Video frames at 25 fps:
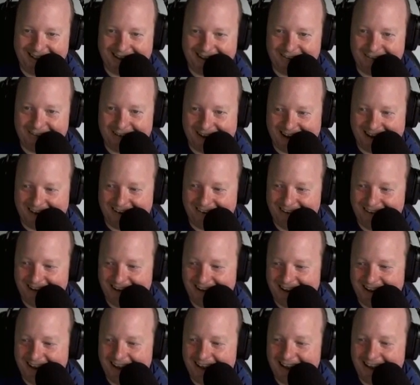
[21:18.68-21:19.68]
There we go.
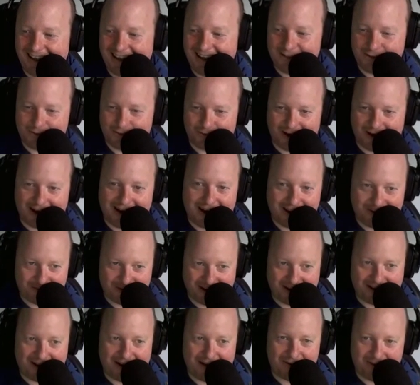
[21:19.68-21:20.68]
It's running
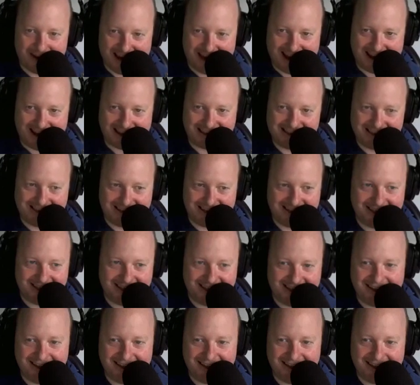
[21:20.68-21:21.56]
very fast.